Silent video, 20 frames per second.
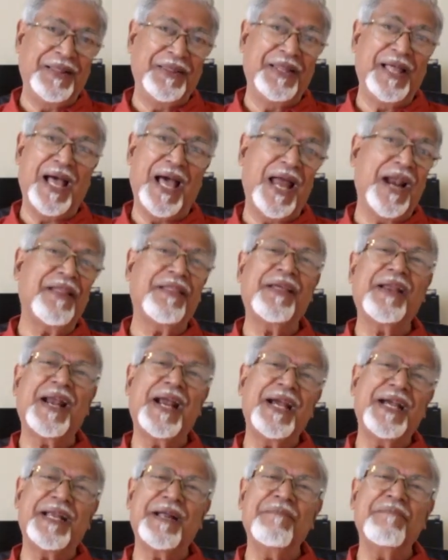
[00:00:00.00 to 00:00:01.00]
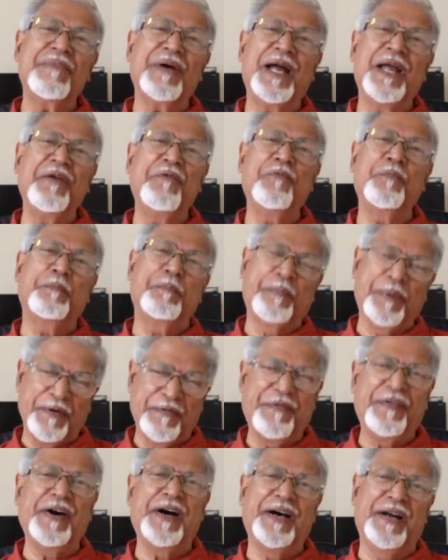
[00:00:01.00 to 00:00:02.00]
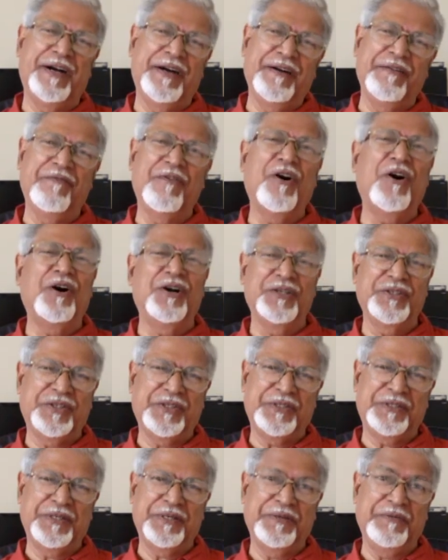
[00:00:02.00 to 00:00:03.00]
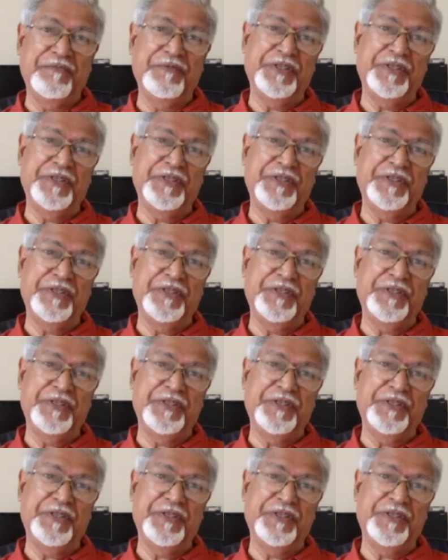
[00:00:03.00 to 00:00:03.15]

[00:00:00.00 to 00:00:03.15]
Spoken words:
The another item I preferred was,